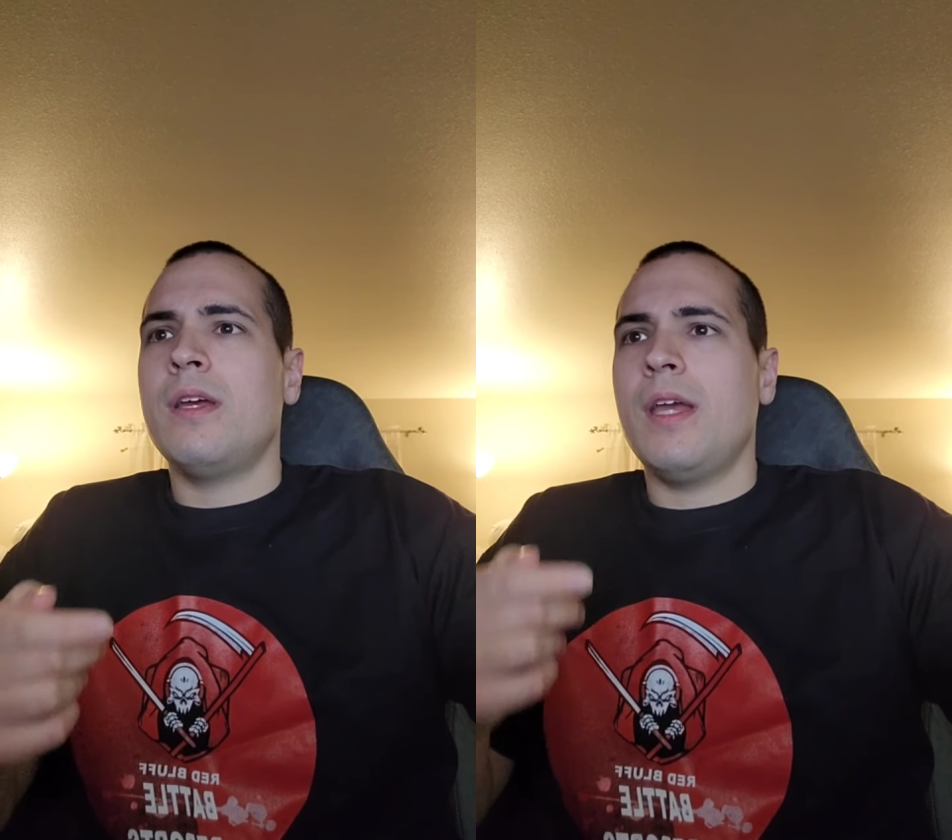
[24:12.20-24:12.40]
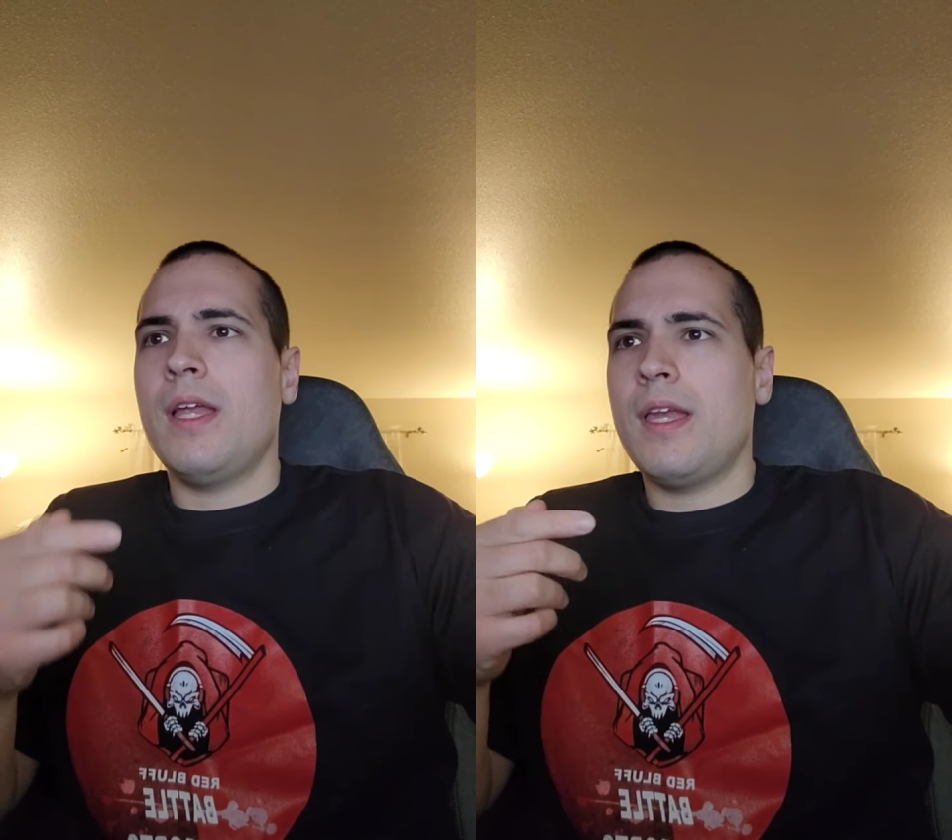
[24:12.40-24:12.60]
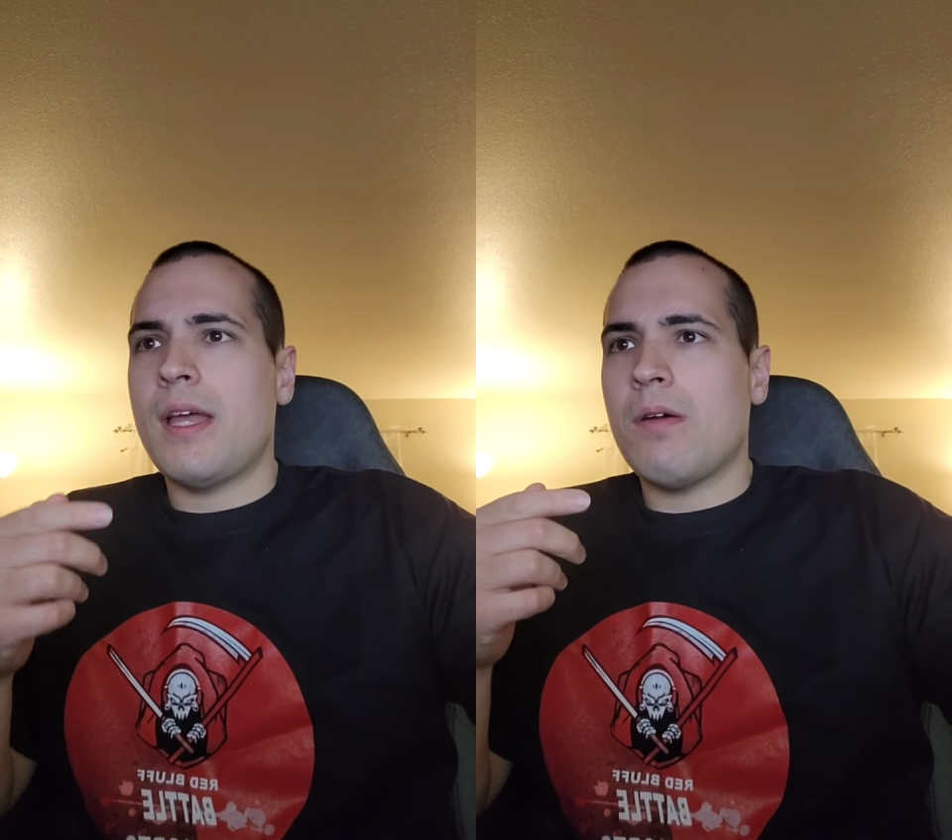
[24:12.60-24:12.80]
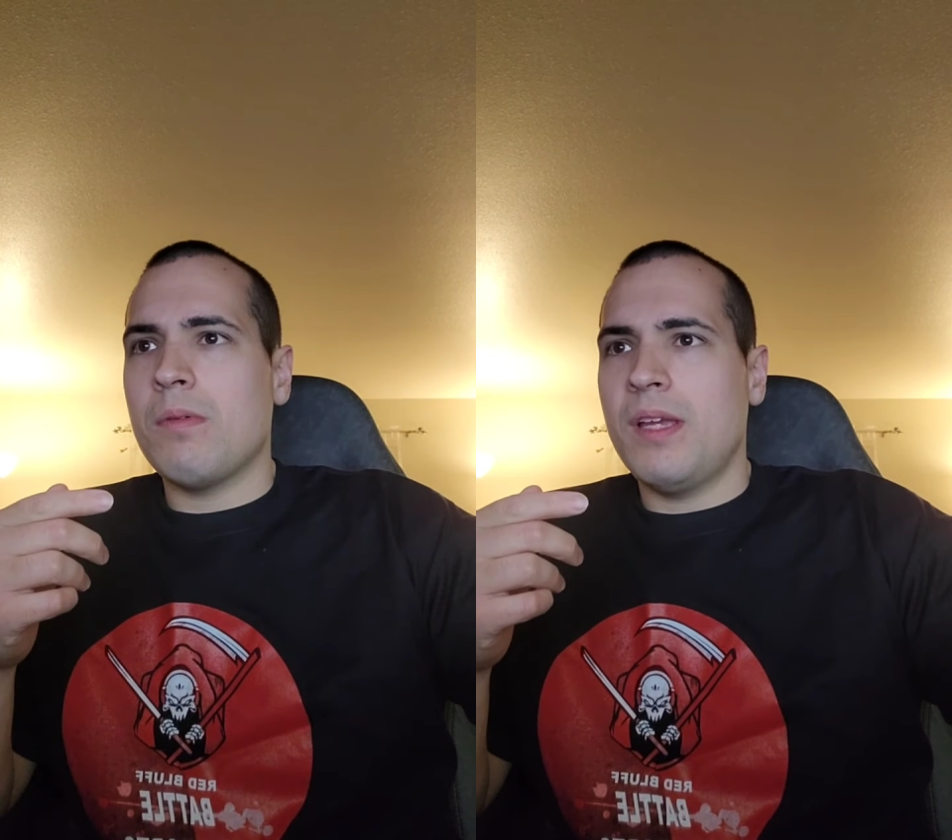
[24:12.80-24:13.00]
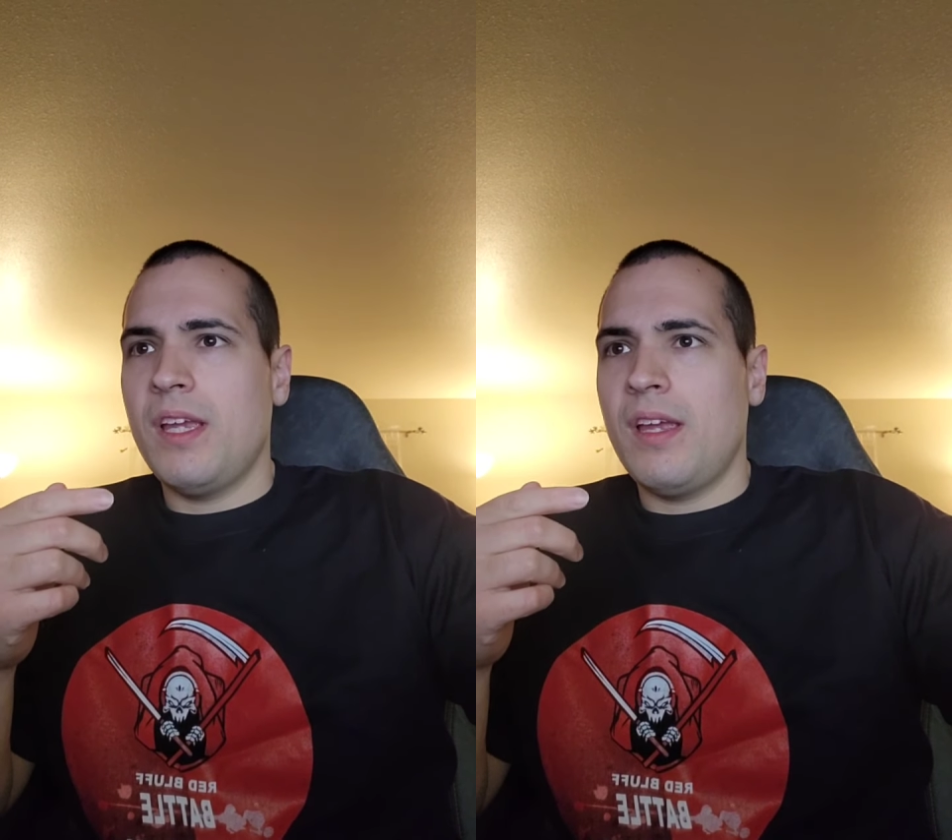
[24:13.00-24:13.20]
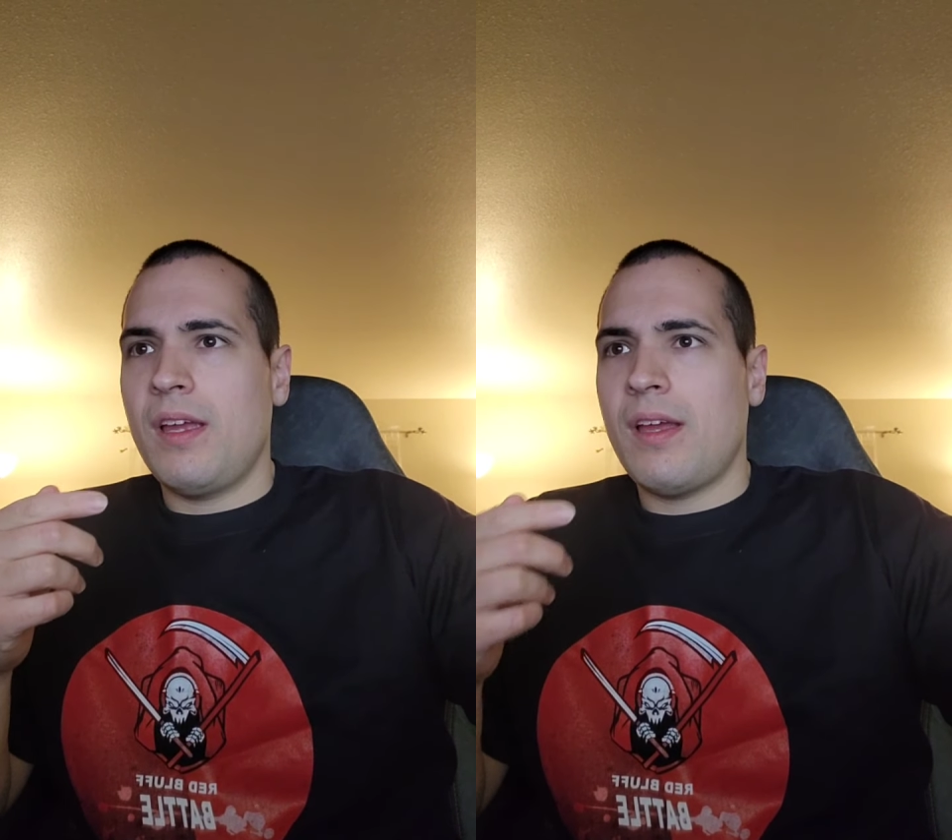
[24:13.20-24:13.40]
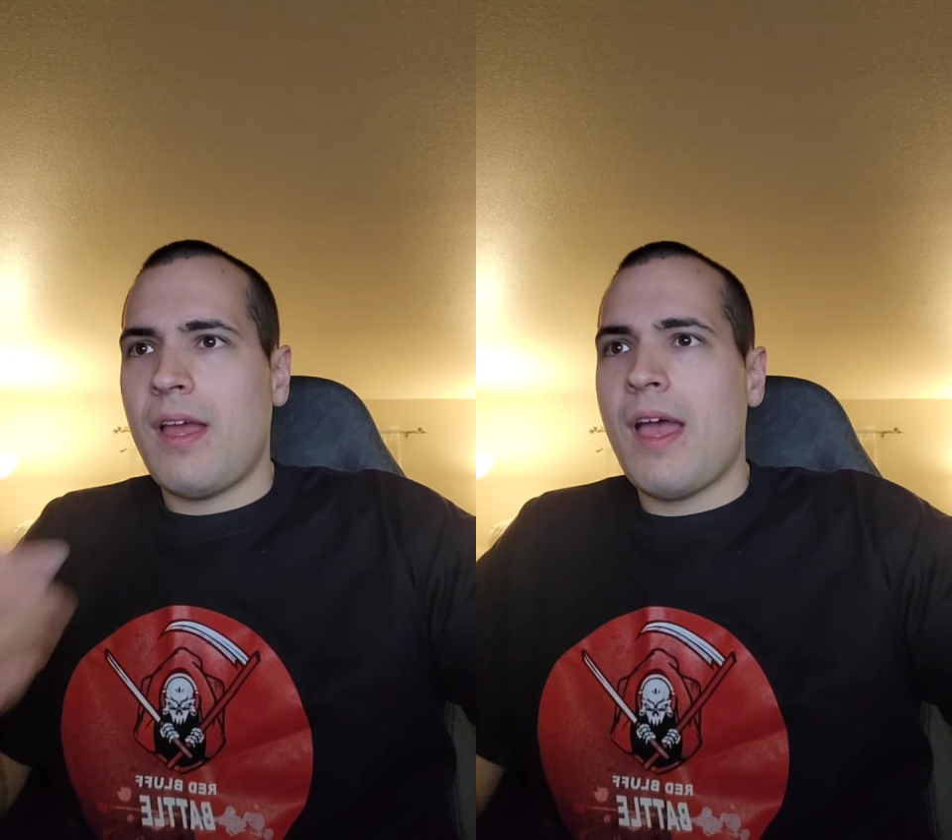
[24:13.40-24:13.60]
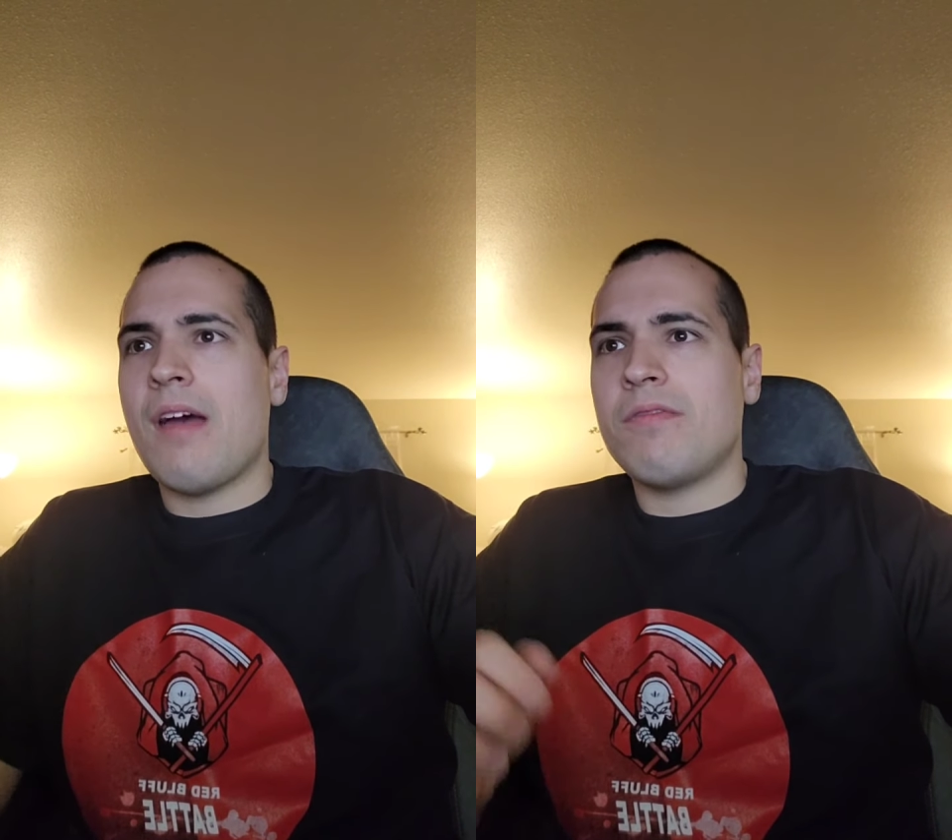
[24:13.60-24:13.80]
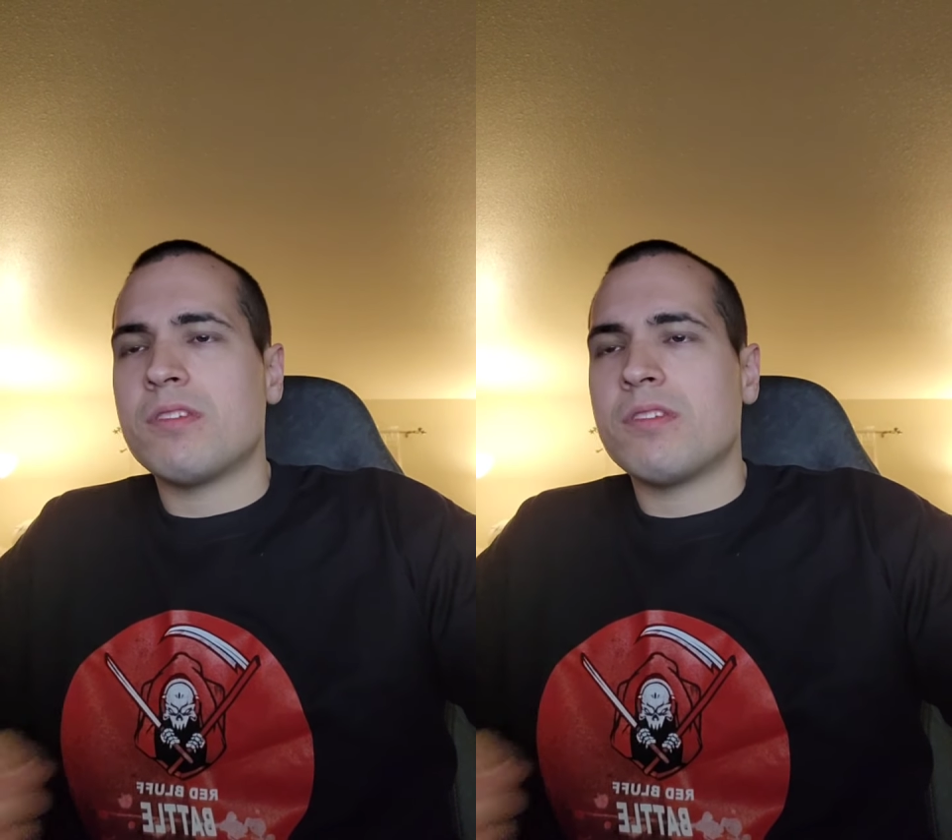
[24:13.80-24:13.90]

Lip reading: and now we have